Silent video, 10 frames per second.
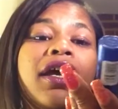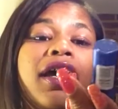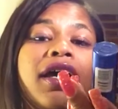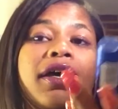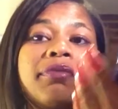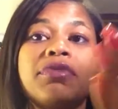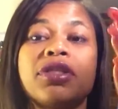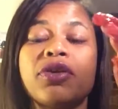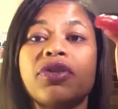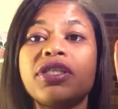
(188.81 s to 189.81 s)
Um,
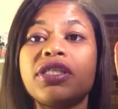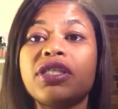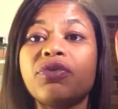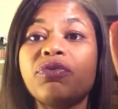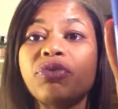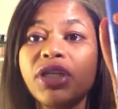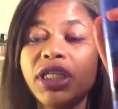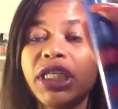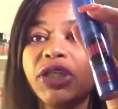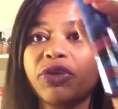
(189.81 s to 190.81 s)
so this is a
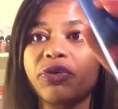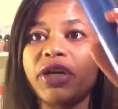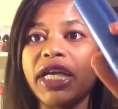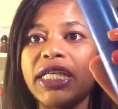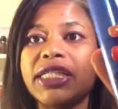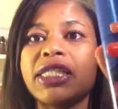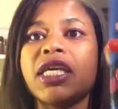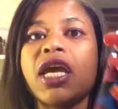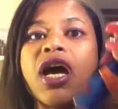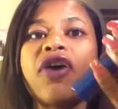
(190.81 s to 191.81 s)
really great
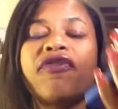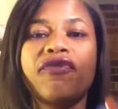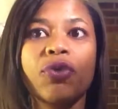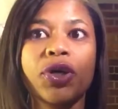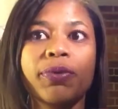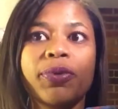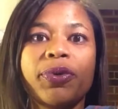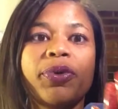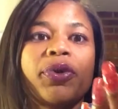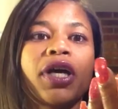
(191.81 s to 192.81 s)

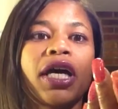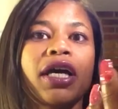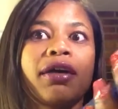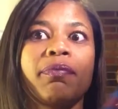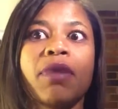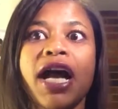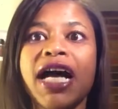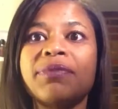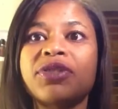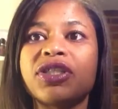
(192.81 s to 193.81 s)
affordable um,
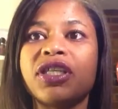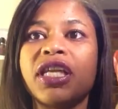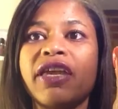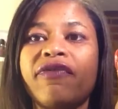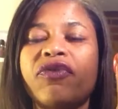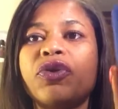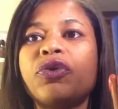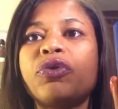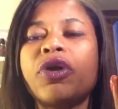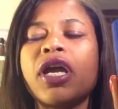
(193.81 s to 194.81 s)
option if
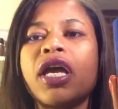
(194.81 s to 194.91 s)
you